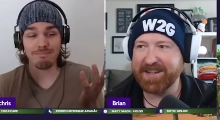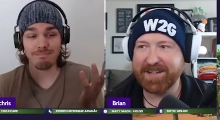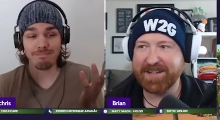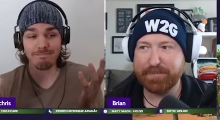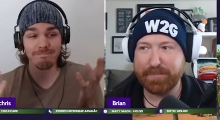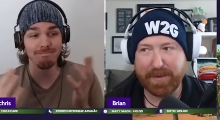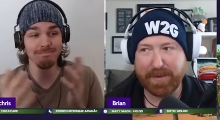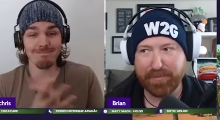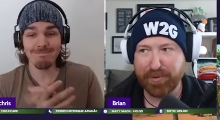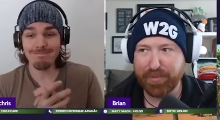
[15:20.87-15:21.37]
Speaker 1: and
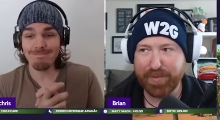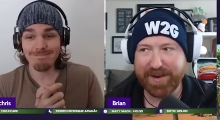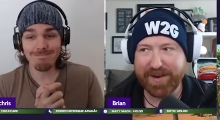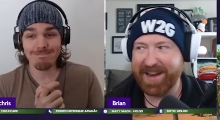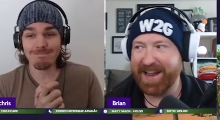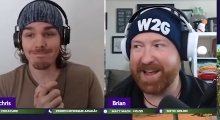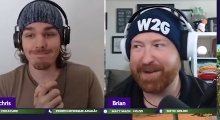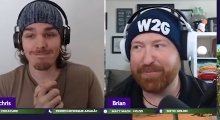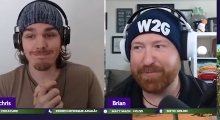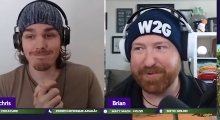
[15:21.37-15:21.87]
people
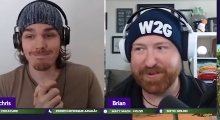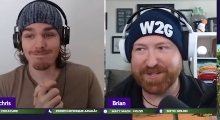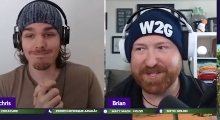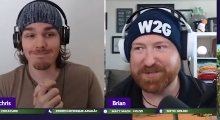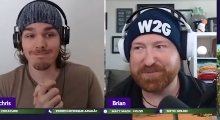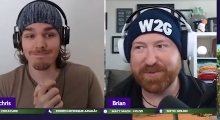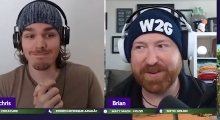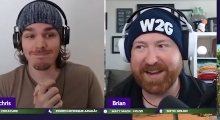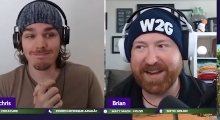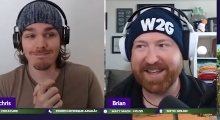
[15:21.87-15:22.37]
just
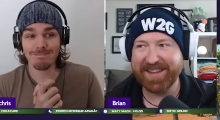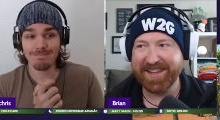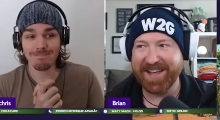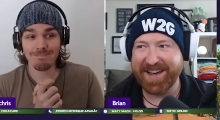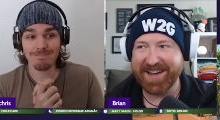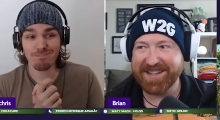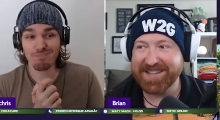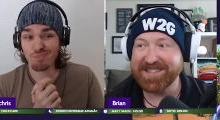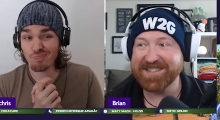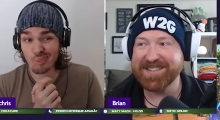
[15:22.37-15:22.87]
read
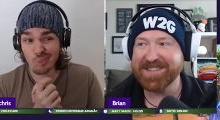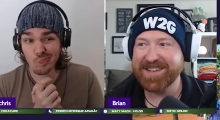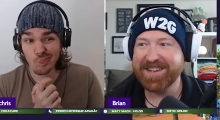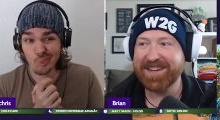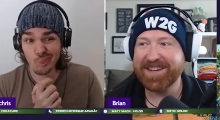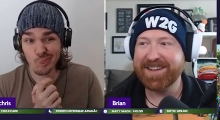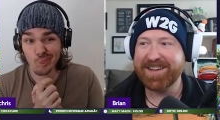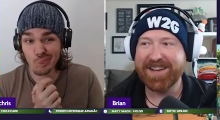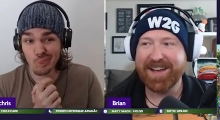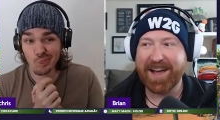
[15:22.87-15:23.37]
headlines,
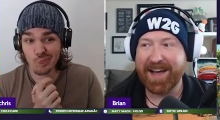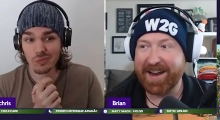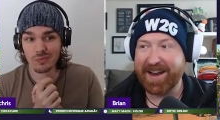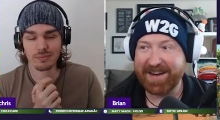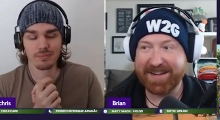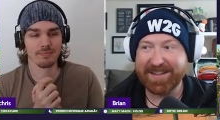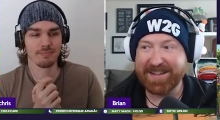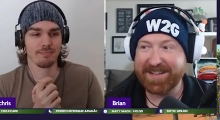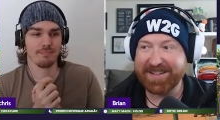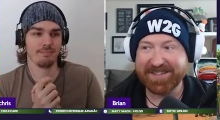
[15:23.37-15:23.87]
and
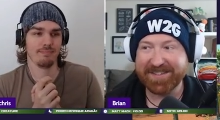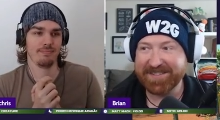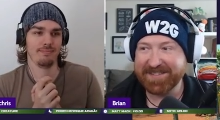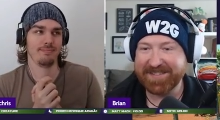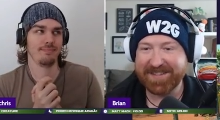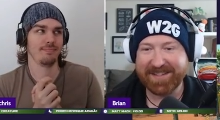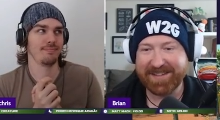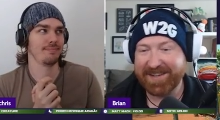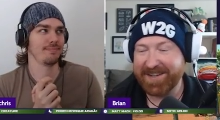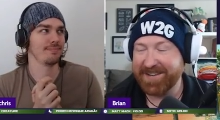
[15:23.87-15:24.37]
then they'll,
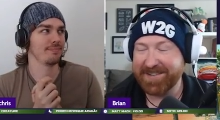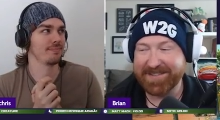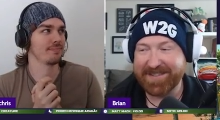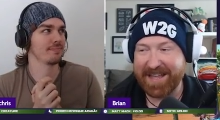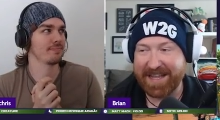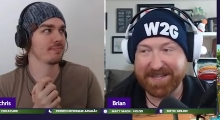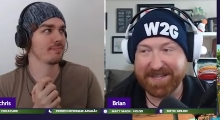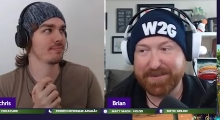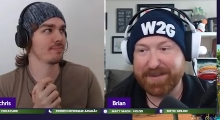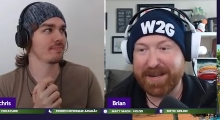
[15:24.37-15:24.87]
you know,
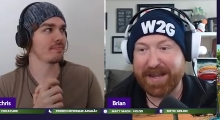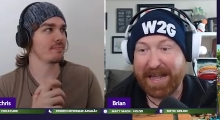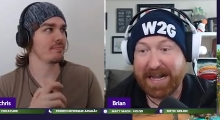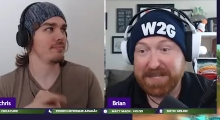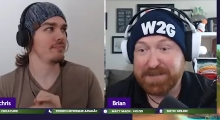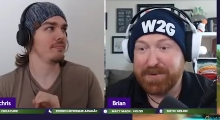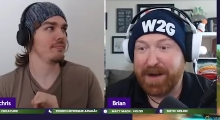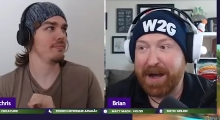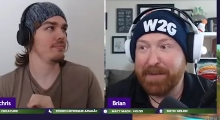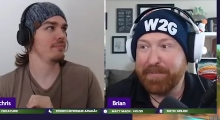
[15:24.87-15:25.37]
that's
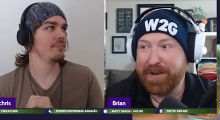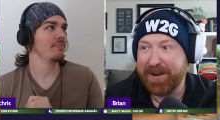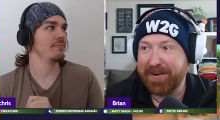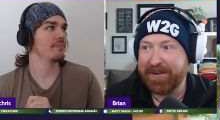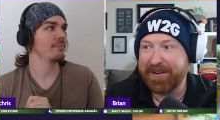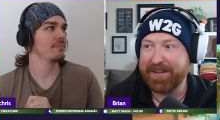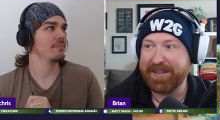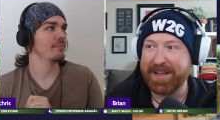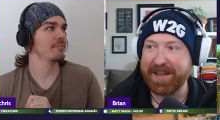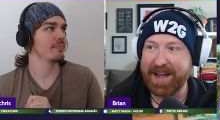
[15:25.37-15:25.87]
what I'm
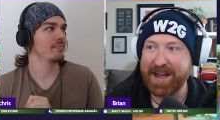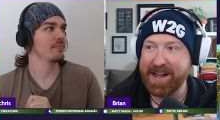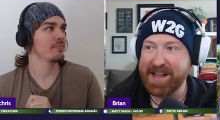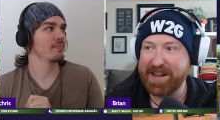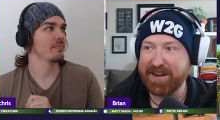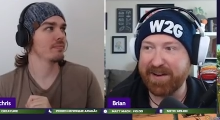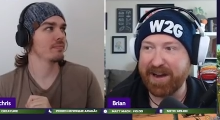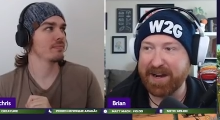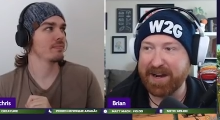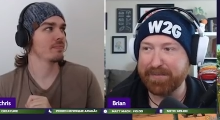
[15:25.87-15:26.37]
hearing. Like, I
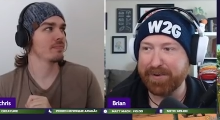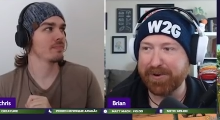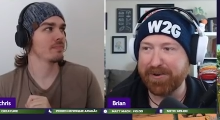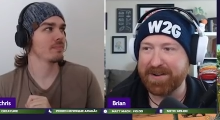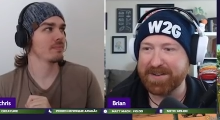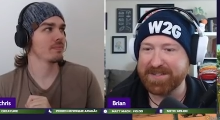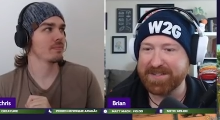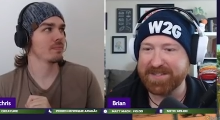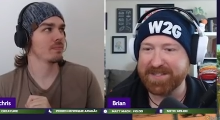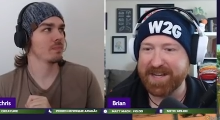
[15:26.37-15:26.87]
hear Animal
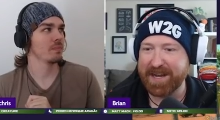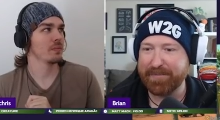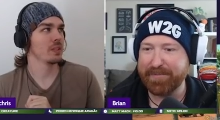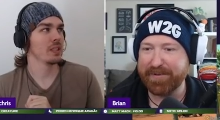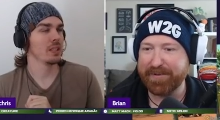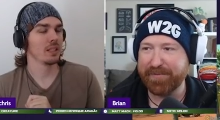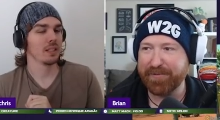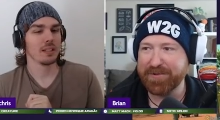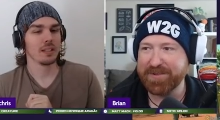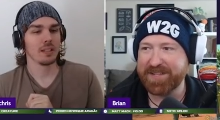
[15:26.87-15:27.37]
Crossing's coming to
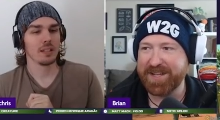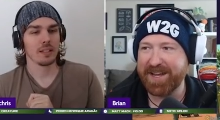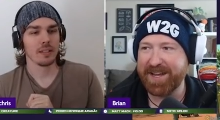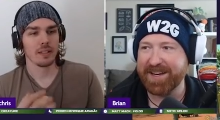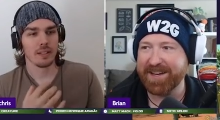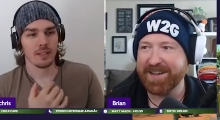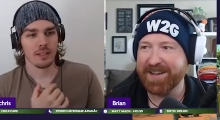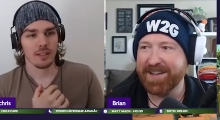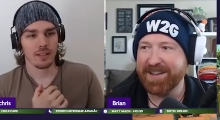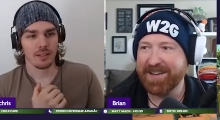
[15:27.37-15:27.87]

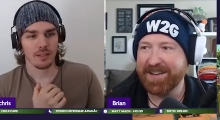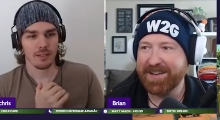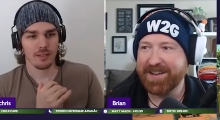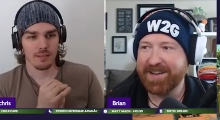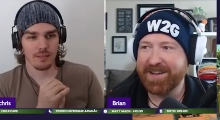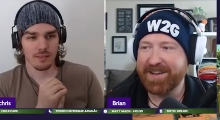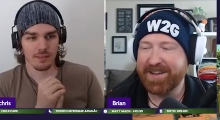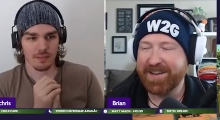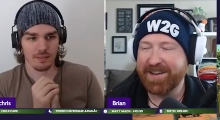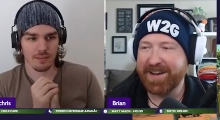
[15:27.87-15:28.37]
14.
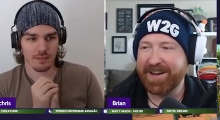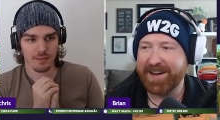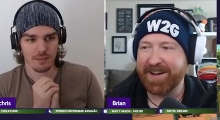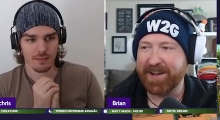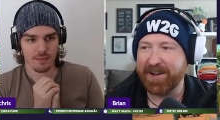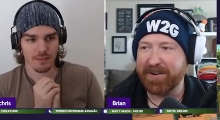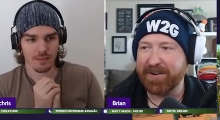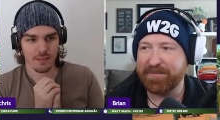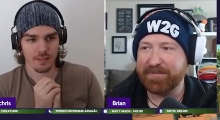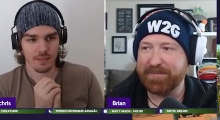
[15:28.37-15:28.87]
I
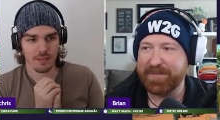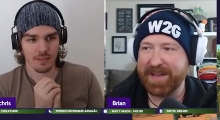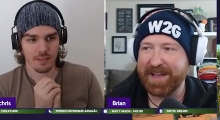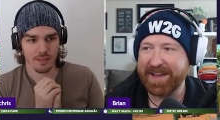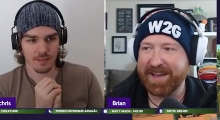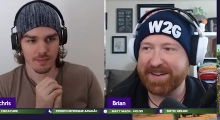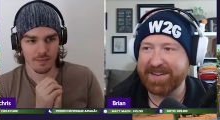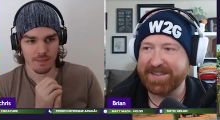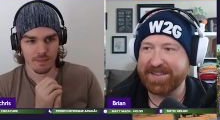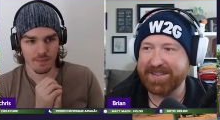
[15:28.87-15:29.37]
go,
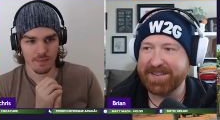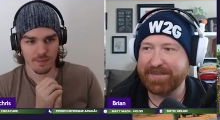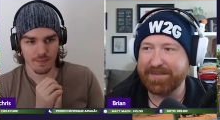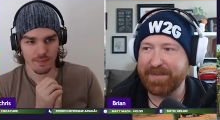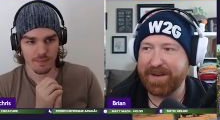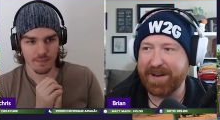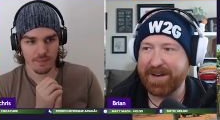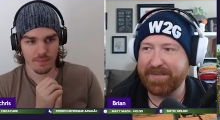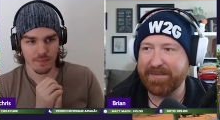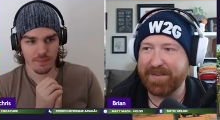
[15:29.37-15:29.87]
man,
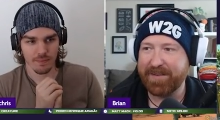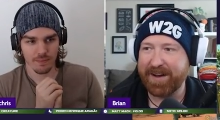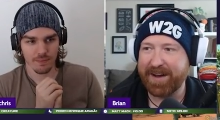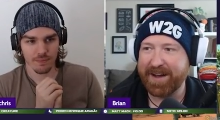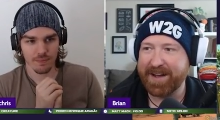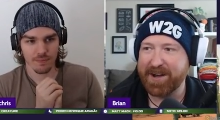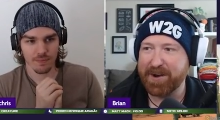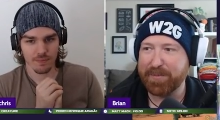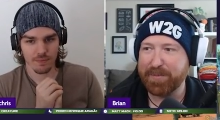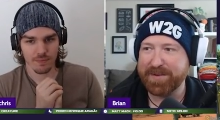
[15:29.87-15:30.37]
I
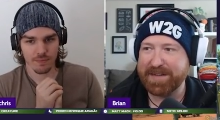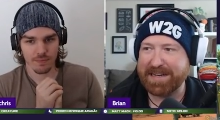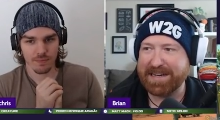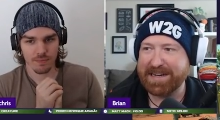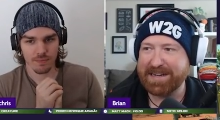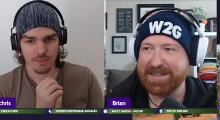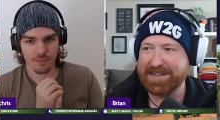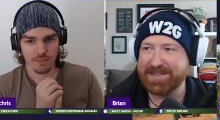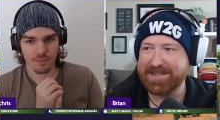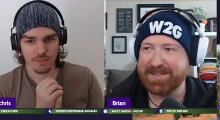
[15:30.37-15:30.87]
hope it
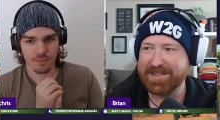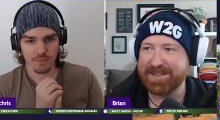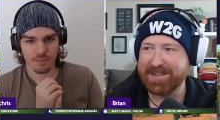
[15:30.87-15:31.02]
does,